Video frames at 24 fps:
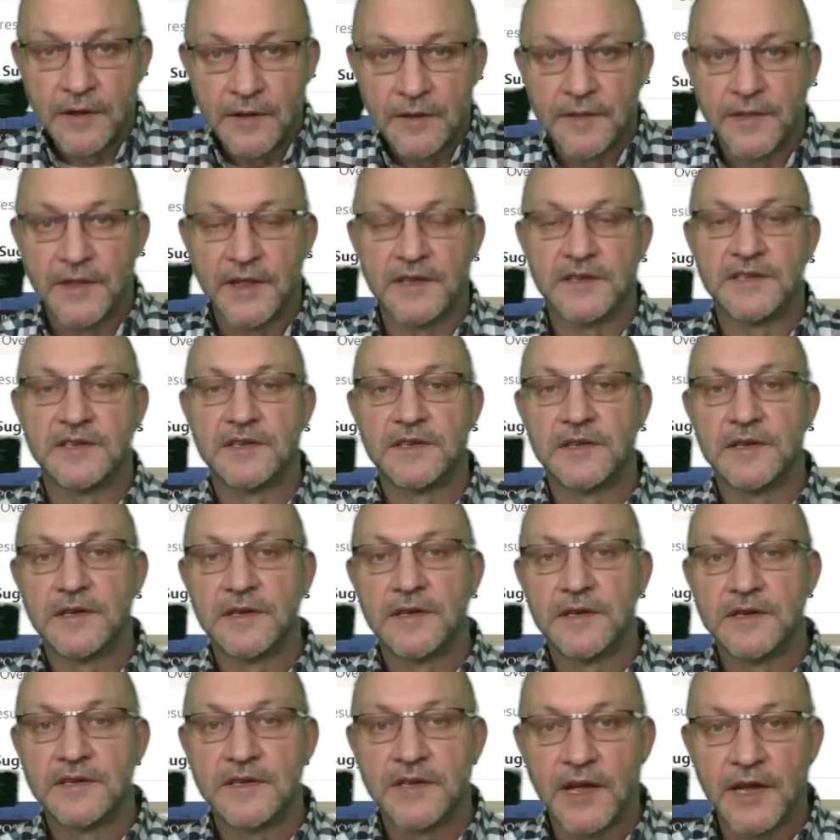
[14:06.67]
this
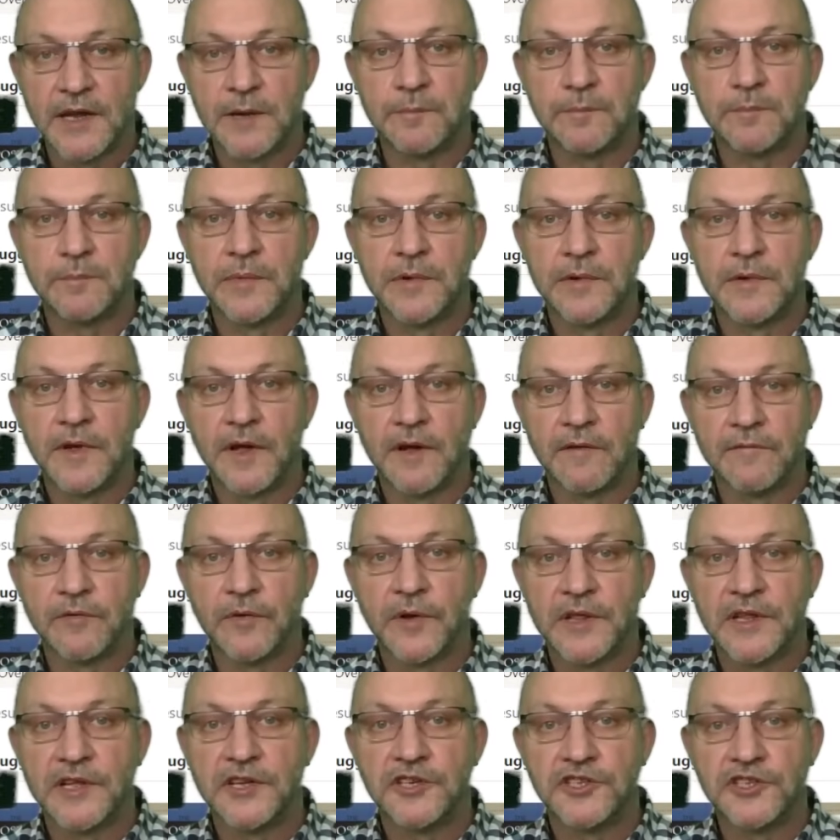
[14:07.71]
type of
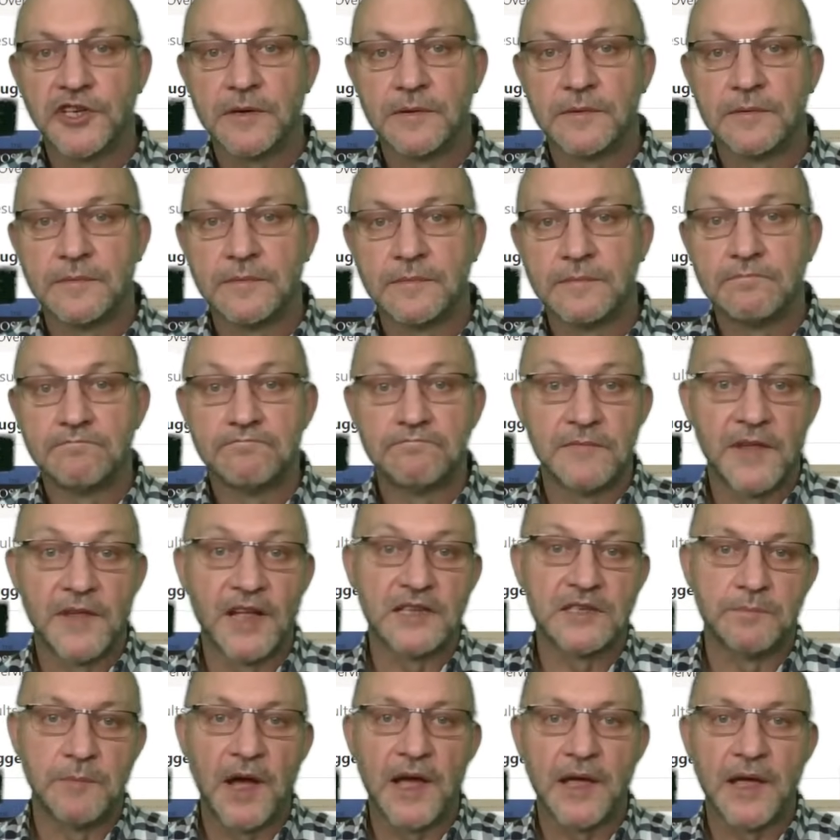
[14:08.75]
religion.
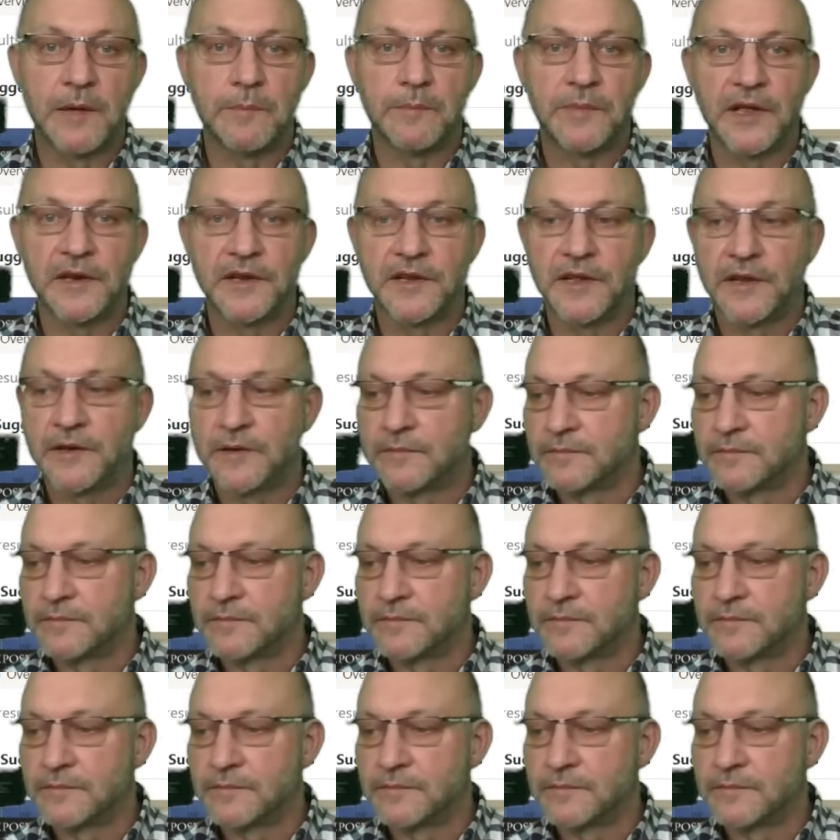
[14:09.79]
That's my opinion.